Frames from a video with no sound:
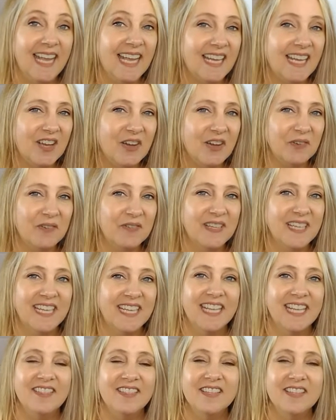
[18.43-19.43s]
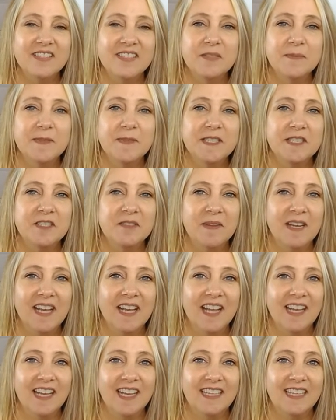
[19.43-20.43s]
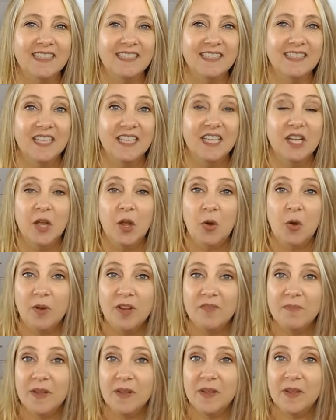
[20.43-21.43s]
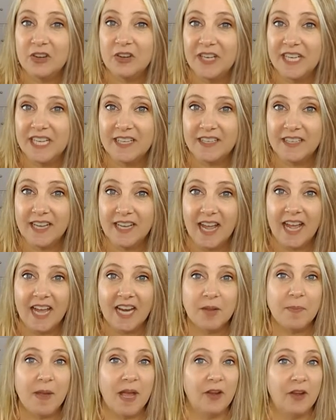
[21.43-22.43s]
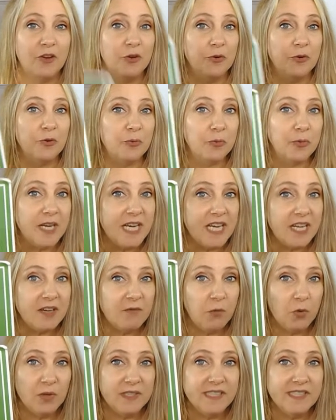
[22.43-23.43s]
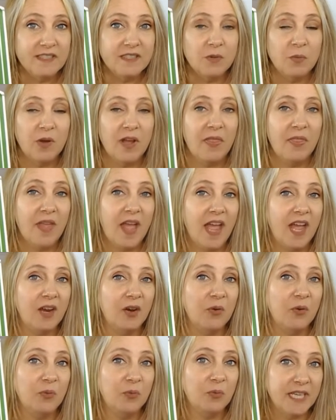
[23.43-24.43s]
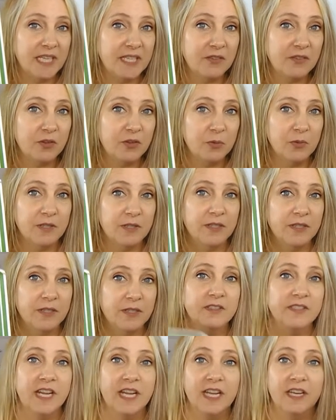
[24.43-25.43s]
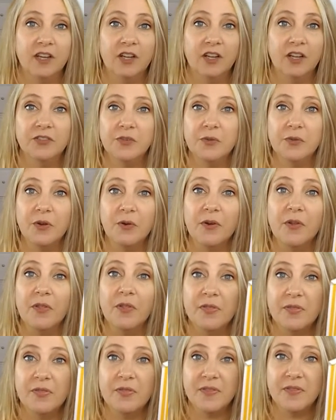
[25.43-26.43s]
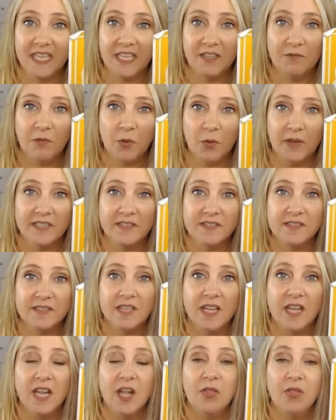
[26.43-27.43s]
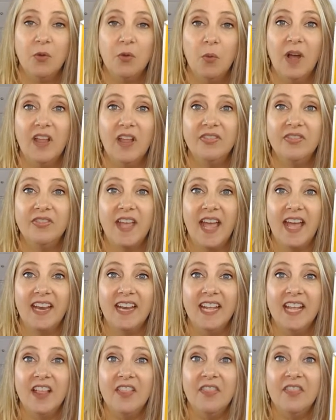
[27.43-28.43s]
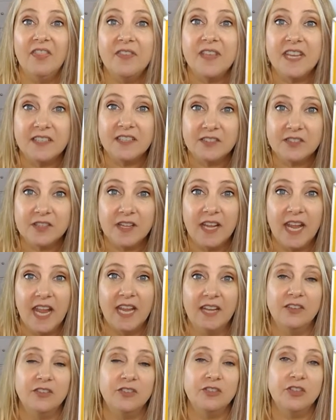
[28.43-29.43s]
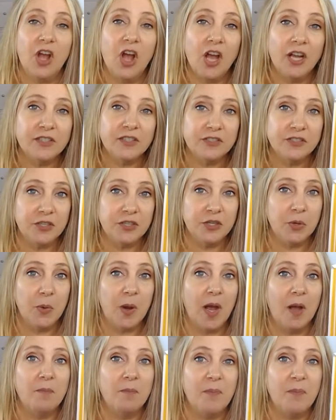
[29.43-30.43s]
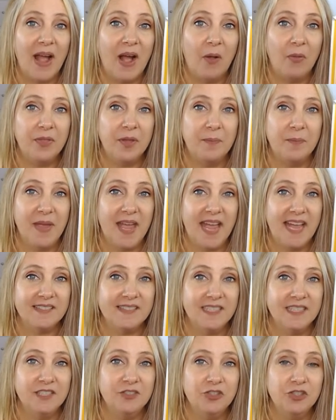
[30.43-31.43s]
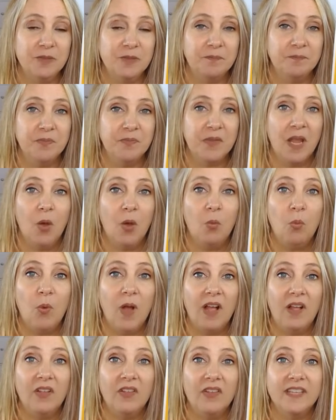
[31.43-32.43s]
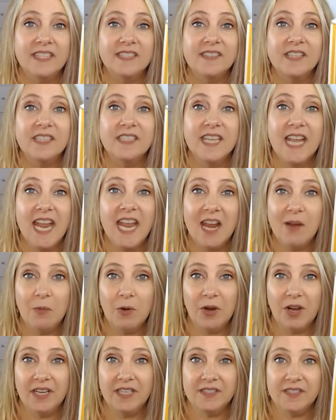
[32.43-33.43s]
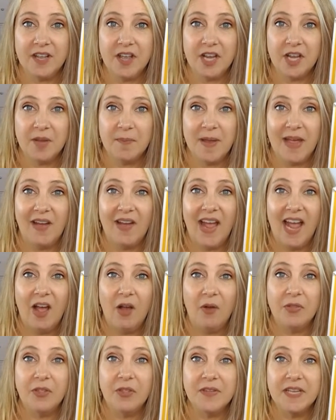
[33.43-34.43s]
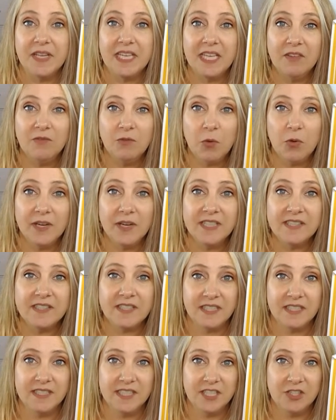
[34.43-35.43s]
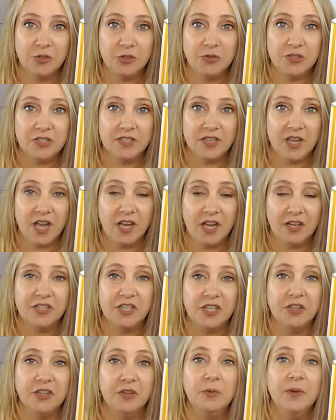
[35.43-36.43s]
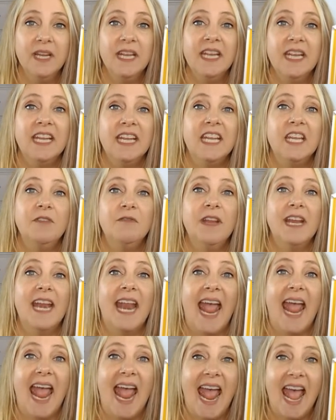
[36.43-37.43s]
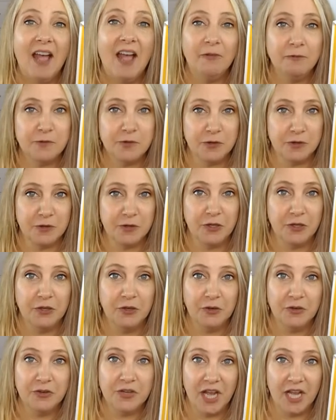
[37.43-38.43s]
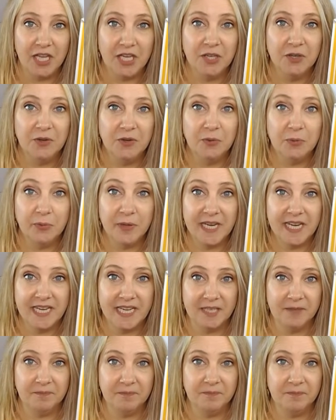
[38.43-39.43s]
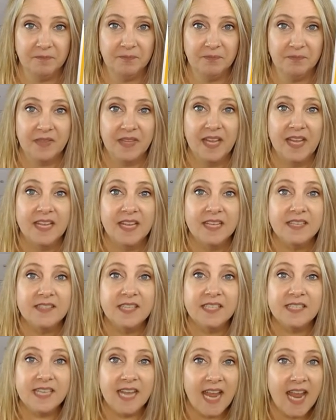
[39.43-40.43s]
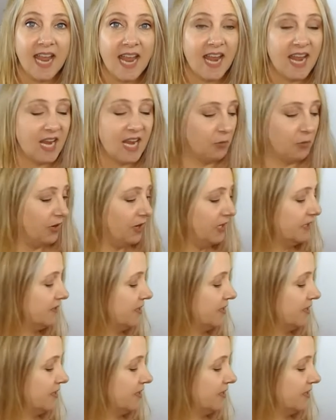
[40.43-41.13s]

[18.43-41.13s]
Hello, this is Mrs. McCullough. We've been learning a lot about your reading voice, the one that reads the word, and also your thinking voice, the one that thinks and talks to you about the passage. Well, today we're going to talk about how the thinking voice continues to talk to you even after you're done reading. Today we're